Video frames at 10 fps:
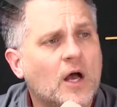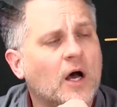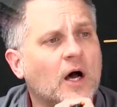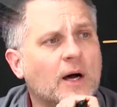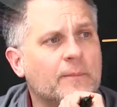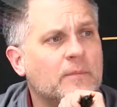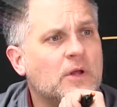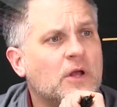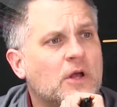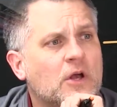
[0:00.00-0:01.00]
So
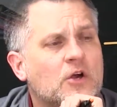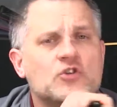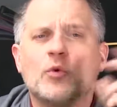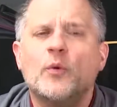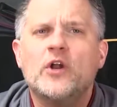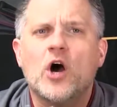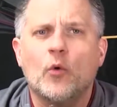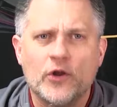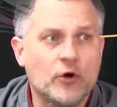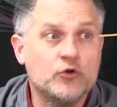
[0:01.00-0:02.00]
what do we know?
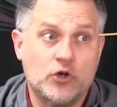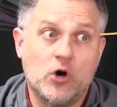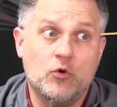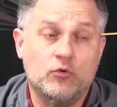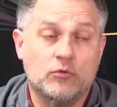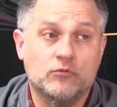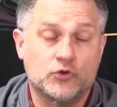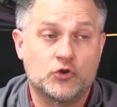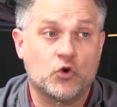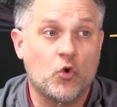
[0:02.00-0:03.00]
We know Joe
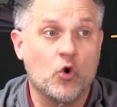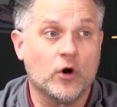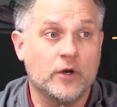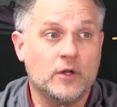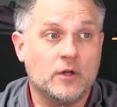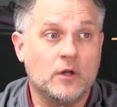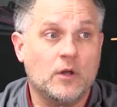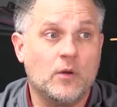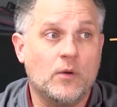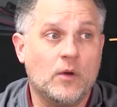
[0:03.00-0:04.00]
scored
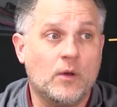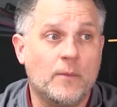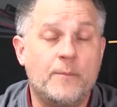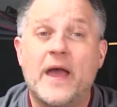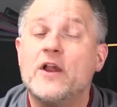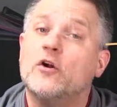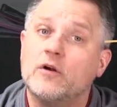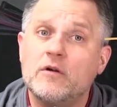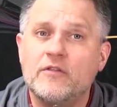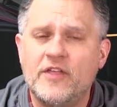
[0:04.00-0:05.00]

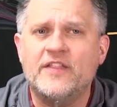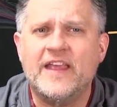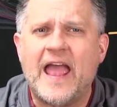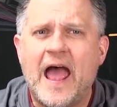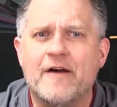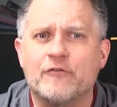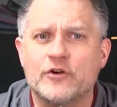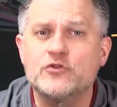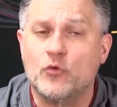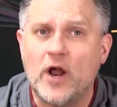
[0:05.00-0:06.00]
better than the
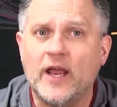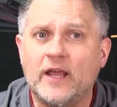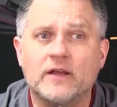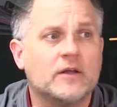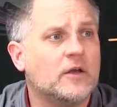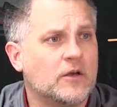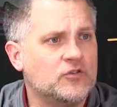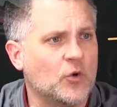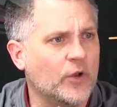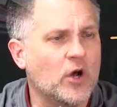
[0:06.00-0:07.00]
average, right?
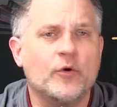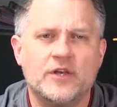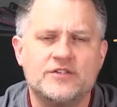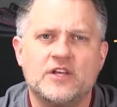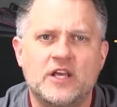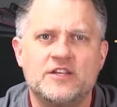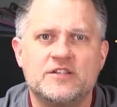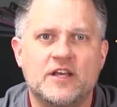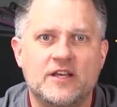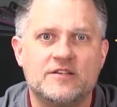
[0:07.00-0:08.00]
So we know
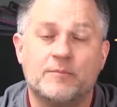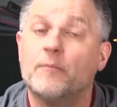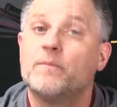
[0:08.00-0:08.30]
he's